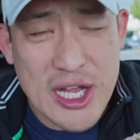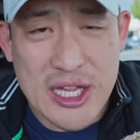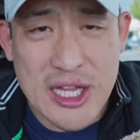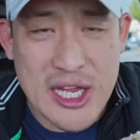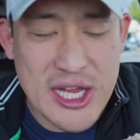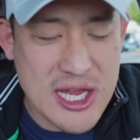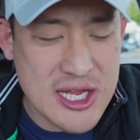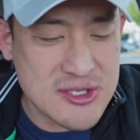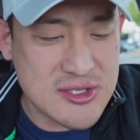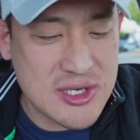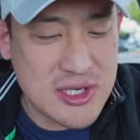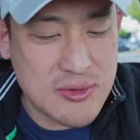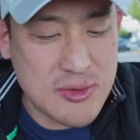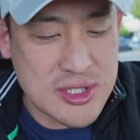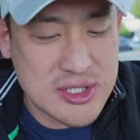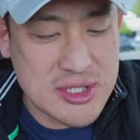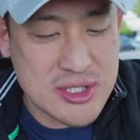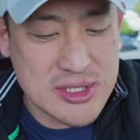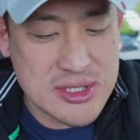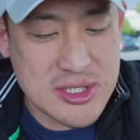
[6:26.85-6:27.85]
I like answering
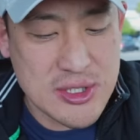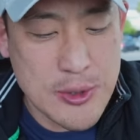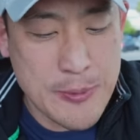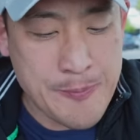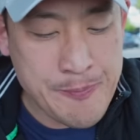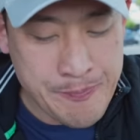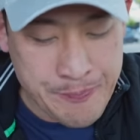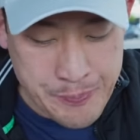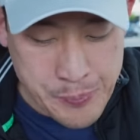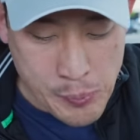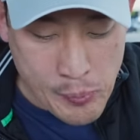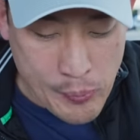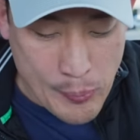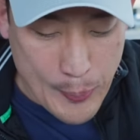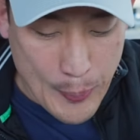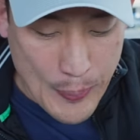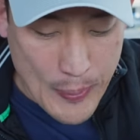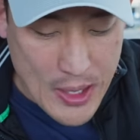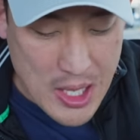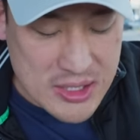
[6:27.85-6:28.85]
questions, so
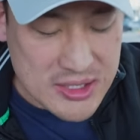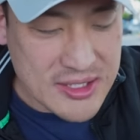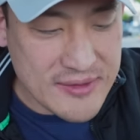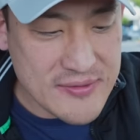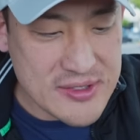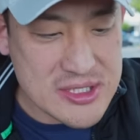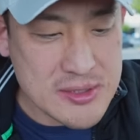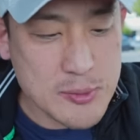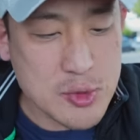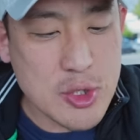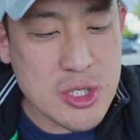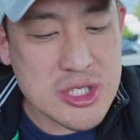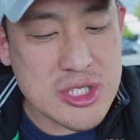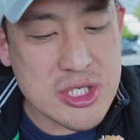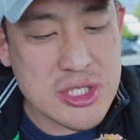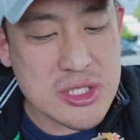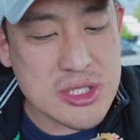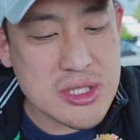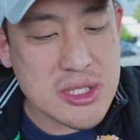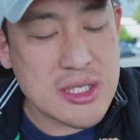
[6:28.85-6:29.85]
leave us some
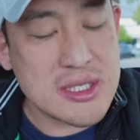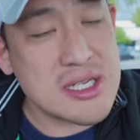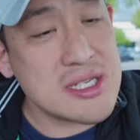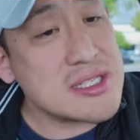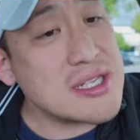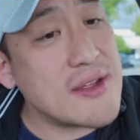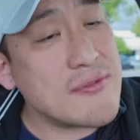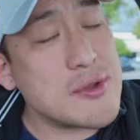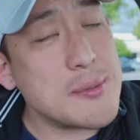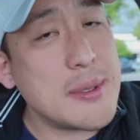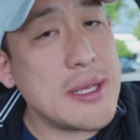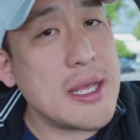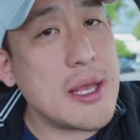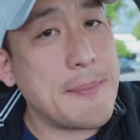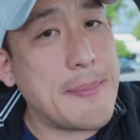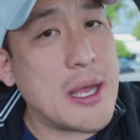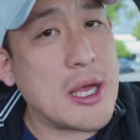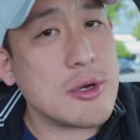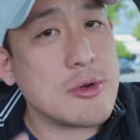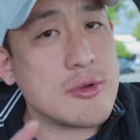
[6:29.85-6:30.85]
questions. It doesn't have to be
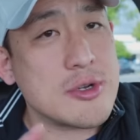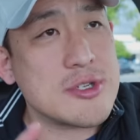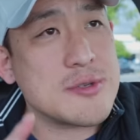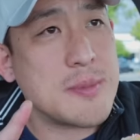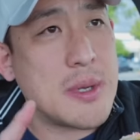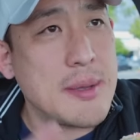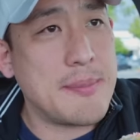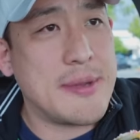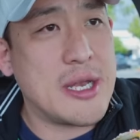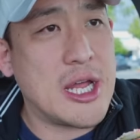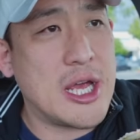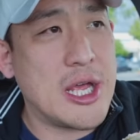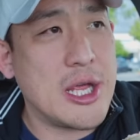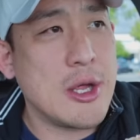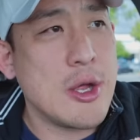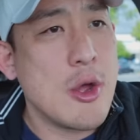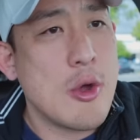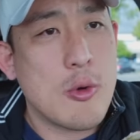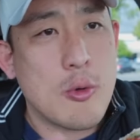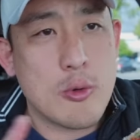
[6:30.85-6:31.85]
about Crunch Mom and
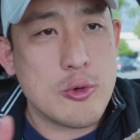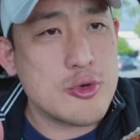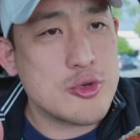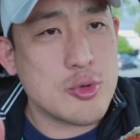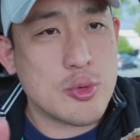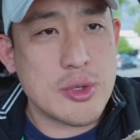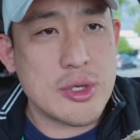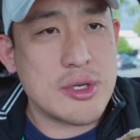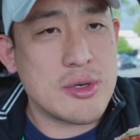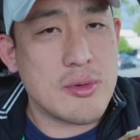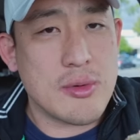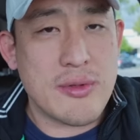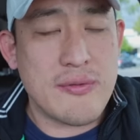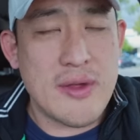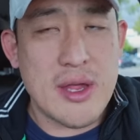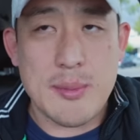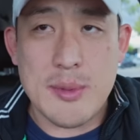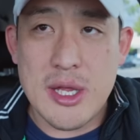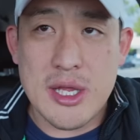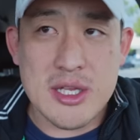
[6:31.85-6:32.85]
I, or Jordan, or the
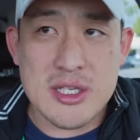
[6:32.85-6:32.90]
family.